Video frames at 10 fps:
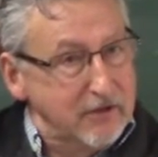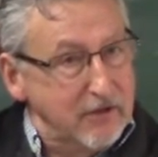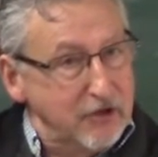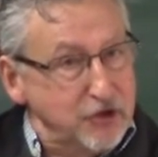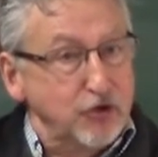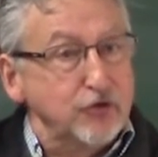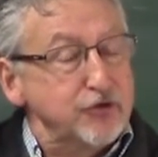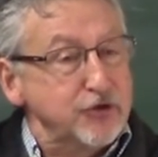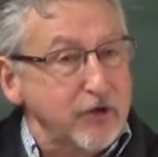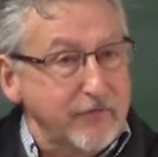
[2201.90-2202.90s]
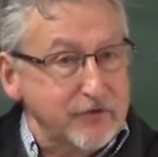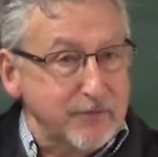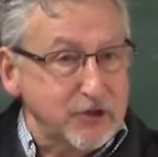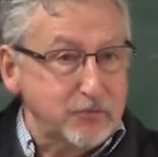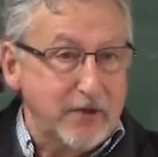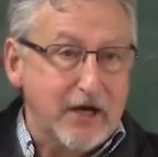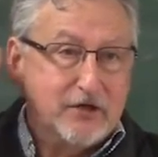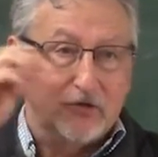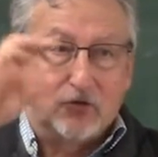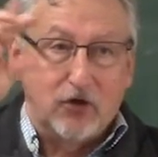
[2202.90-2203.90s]
uh, journals don't have as much
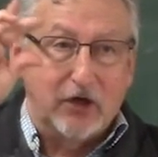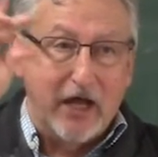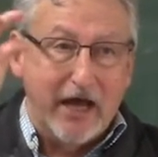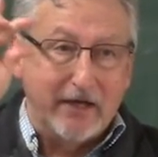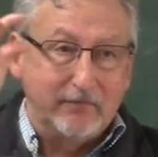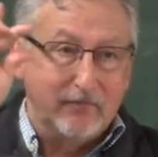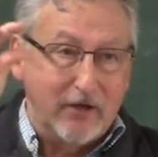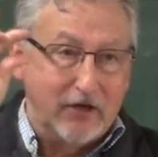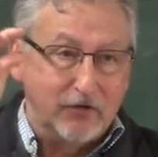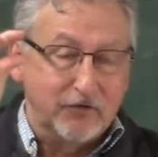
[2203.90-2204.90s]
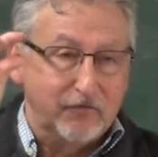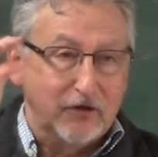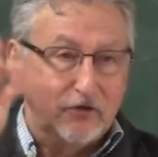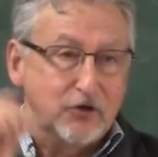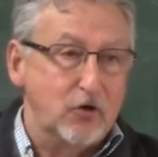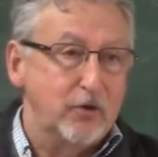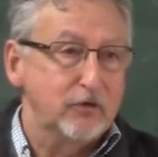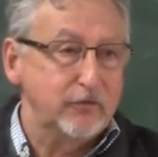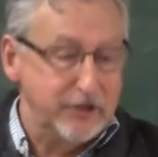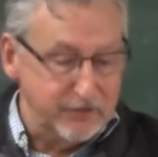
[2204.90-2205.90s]
space, or online editors figure you don't want
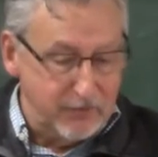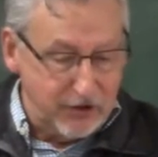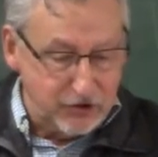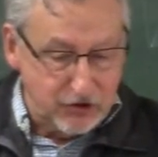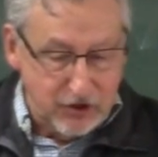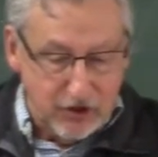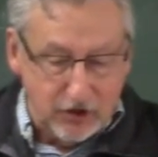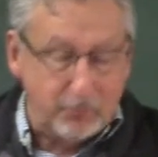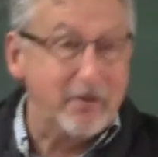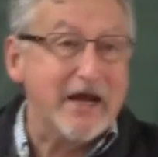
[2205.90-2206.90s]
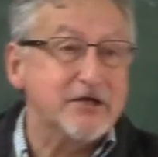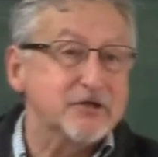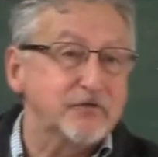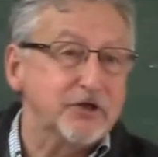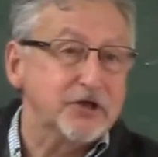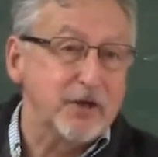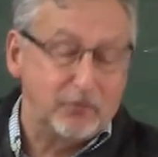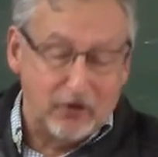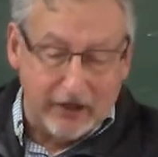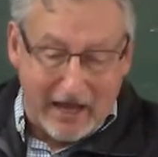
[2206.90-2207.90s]
to read as much. The pace of
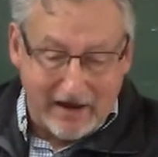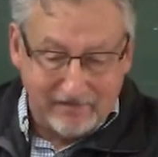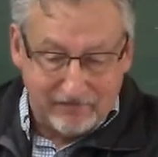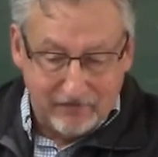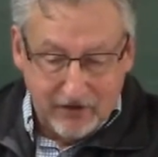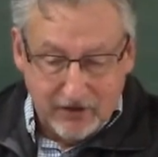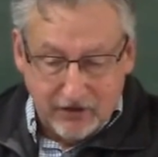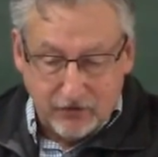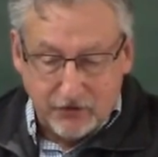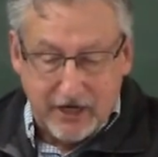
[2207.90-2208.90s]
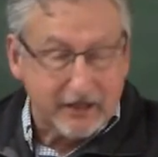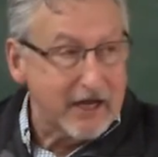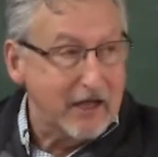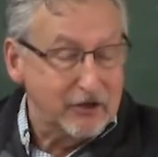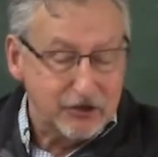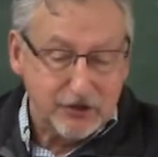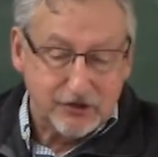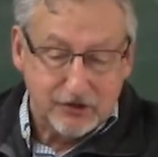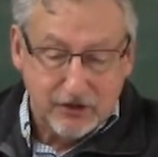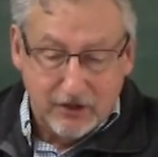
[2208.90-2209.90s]
contemporary life, new
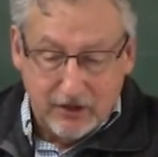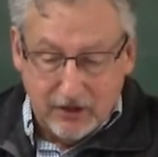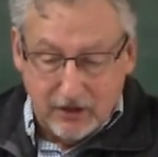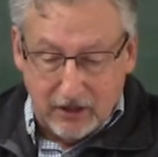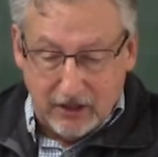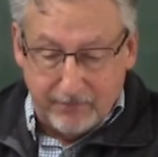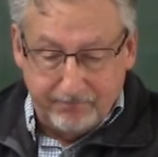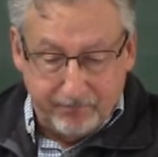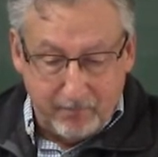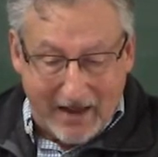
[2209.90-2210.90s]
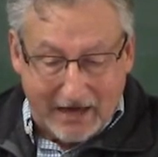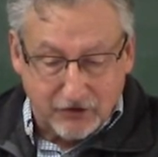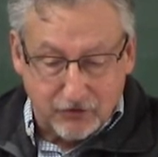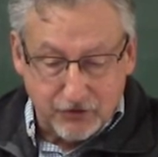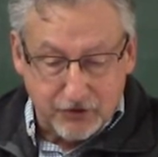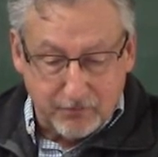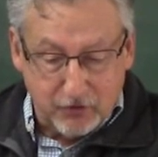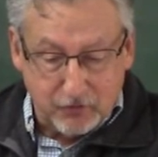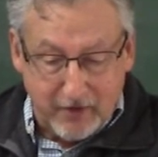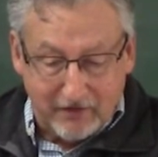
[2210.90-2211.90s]
technologies. Um, Baxter's the
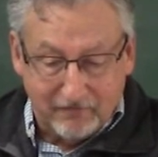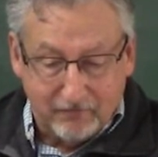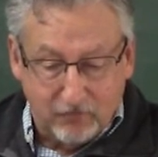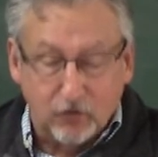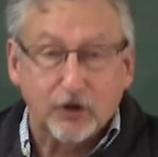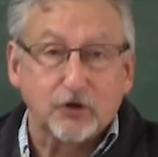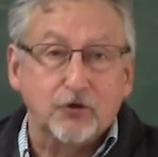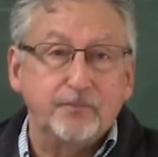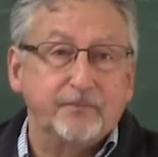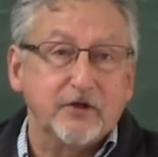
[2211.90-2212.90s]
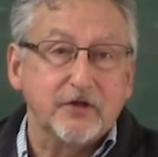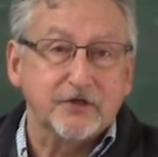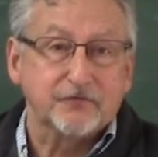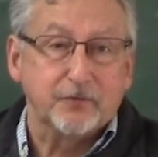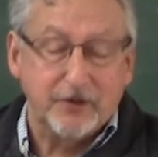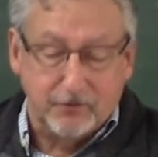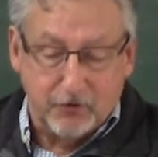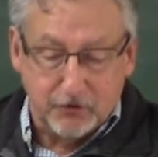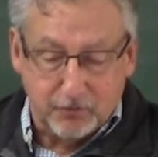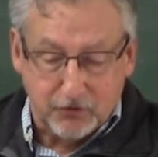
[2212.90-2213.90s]
most metaphorical, and thus for me the
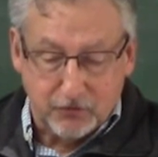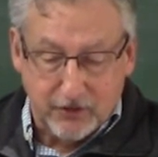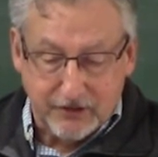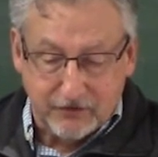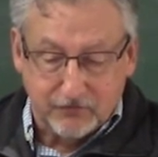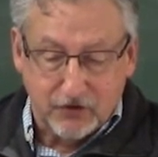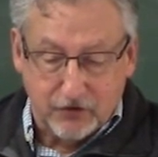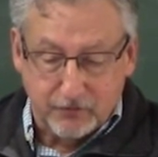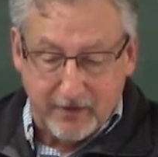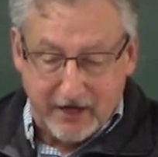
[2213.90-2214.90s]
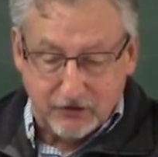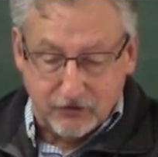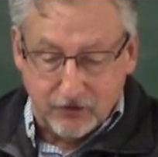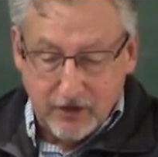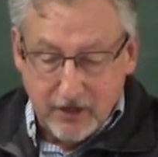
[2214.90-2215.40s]
most persuasive, Charles Baxter.